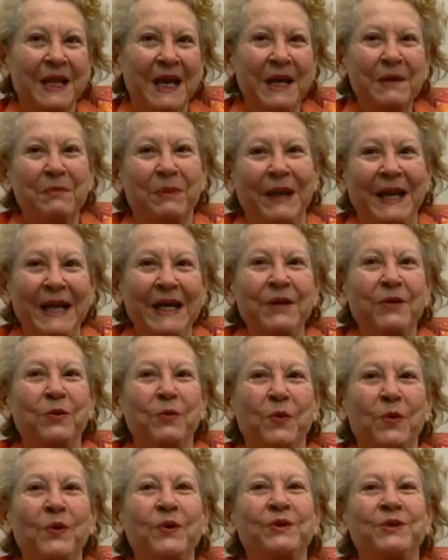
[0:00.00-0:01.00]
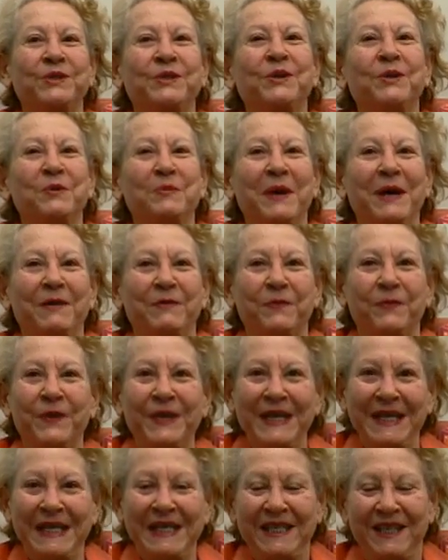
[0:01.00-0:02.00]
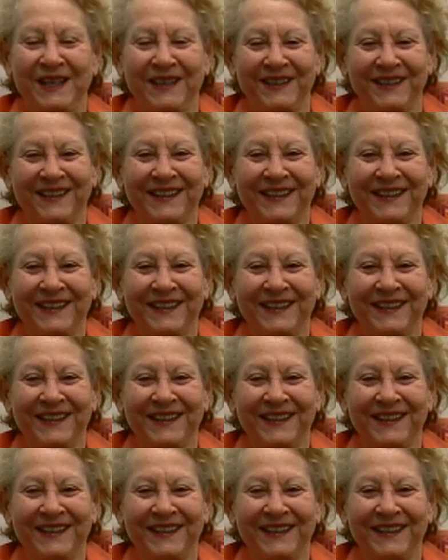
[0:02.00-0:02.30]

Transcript: and plantar warts on my feet